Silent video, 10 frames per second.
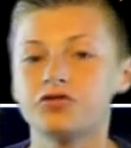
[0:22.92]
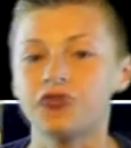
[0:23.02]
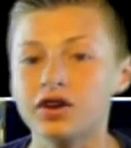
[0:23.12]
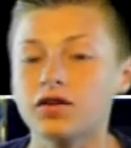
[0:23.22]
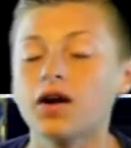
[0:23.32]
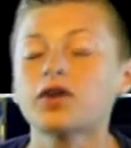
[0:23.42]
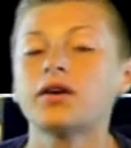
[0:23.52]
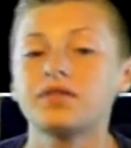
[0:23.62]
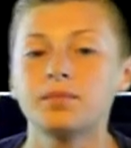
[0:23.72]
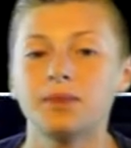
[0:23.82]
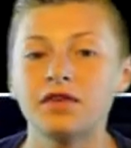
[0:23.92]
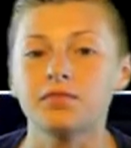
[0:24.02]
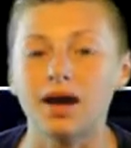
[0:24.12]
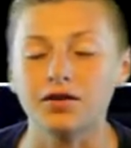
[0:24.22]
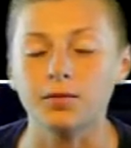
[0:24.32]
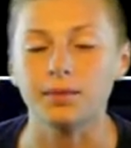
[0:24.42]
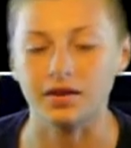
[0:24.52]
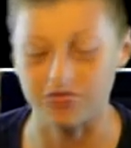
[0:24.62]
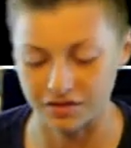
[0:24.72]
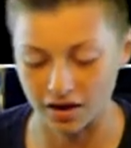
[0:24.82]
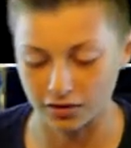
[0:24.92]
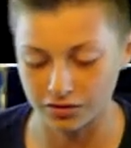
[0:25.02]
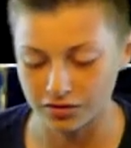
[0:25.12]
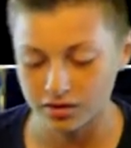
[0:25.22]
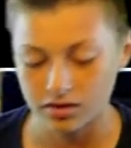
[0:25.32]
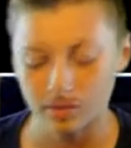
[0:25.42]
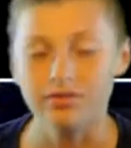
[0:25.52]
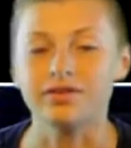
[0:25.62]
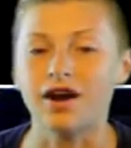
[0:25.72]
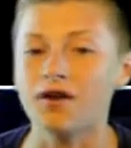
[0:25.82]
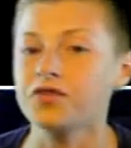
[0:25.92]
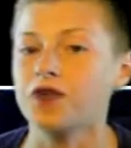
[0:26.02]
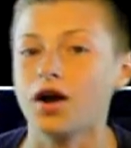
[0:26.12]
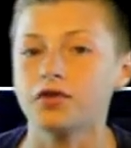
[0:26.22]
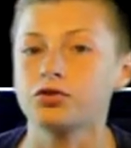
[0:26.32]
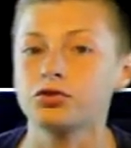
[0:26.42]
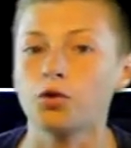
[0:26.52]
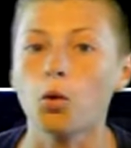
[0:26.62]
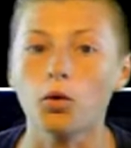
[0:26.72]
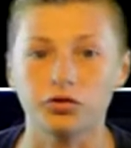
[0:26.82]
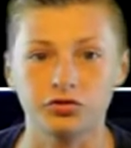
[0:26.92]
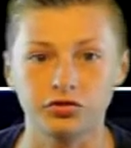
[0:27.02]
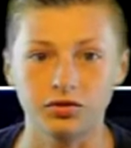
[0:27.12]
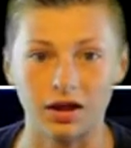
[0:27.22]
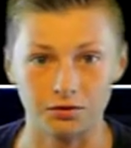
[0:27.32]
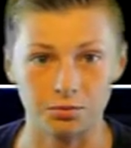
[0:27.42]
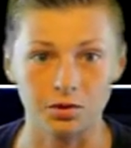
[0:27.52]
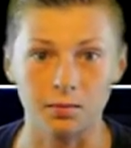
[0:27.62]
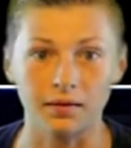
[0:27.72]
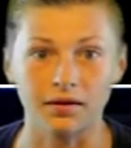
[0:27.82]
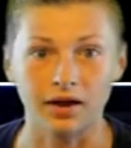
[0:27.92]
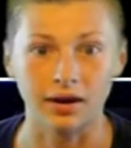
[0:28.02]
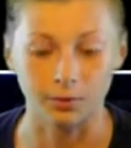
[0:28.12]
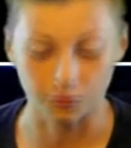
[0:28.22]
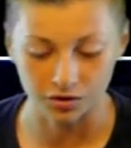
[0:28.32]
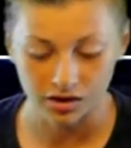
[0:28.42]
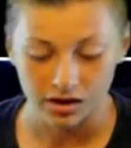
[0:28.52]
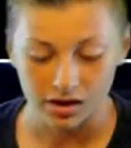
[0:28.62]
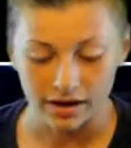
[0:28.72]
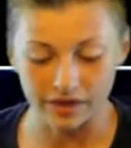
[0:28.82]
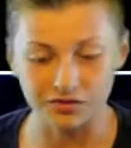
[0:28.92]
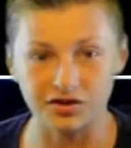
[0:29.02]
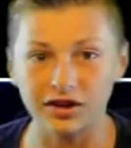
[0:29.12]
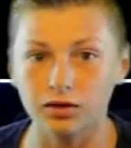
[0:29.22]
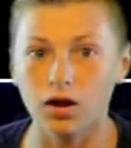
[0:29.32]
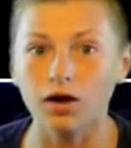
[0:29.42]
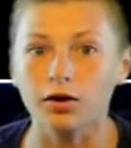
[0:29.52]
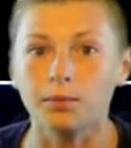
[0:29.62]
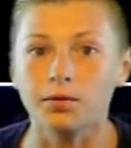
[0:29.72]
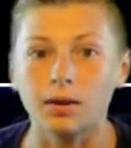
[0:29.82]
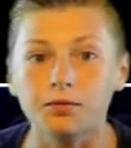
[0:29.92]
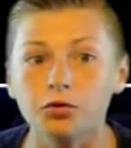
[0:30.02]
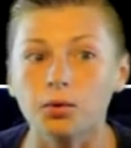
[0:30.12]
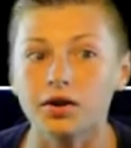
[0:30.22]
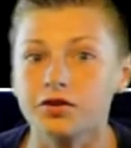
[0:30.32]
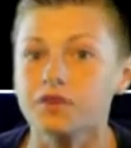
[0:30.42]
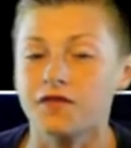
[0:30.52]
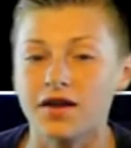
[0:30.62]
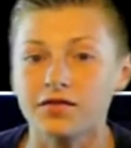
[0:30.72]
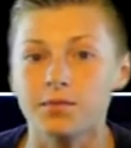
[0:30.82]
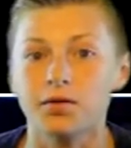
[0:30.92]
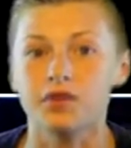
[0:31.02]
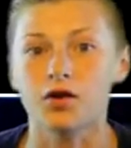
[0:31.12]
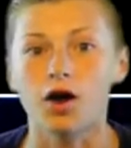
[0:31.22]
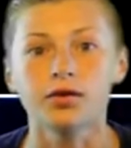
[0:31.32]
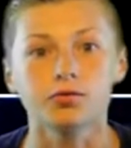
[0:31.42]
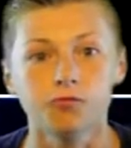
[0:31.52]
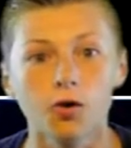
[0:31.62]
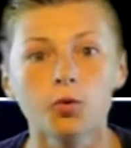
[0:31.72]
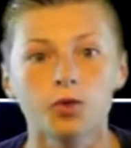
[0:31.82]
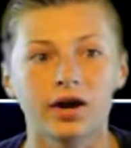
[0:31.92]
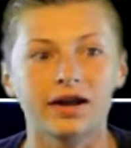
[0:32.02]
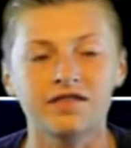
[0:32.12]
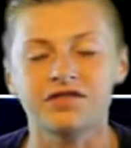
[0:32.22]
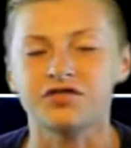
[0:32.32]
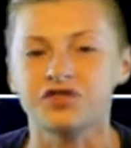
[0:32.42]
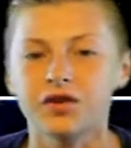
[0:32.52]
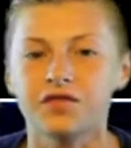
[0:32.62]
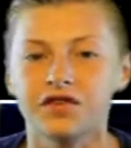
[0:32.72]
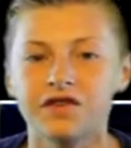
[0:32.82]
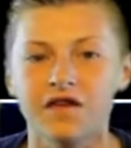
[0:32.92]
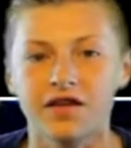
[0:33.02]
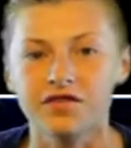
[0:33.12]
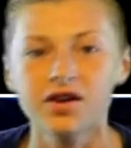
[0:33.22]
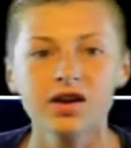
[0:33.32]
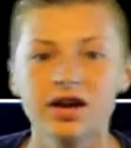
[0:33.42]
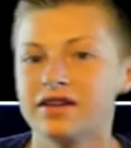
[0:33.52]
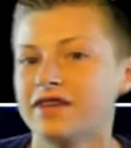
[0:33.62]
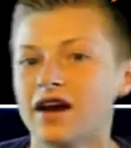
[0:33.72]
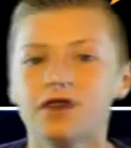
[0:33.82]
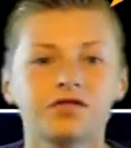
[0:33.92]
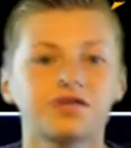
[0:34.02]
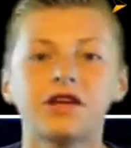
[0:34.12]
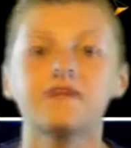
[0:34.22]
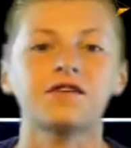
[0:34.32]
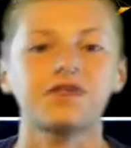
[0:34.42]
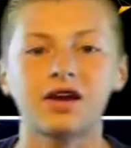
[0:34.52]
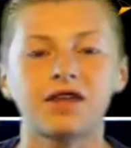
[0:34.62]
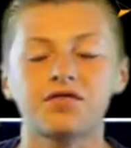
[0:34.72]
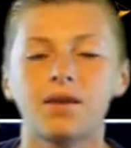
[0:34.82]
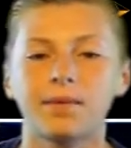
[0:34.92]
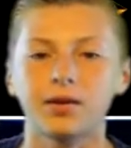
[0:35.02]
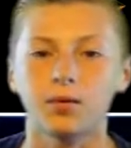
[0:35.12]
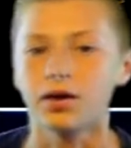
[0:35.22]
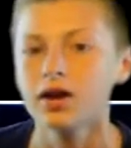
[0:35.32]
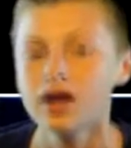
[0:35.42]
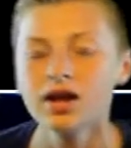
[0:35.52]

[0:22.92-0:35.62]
Jake Locker has the best matchup against Dallas. Dallas got torched last week by the Niners, and Jake Locker put up 22 fantasy points on the road against the Chiefs defense, and Dallas' defense can't stop anyone.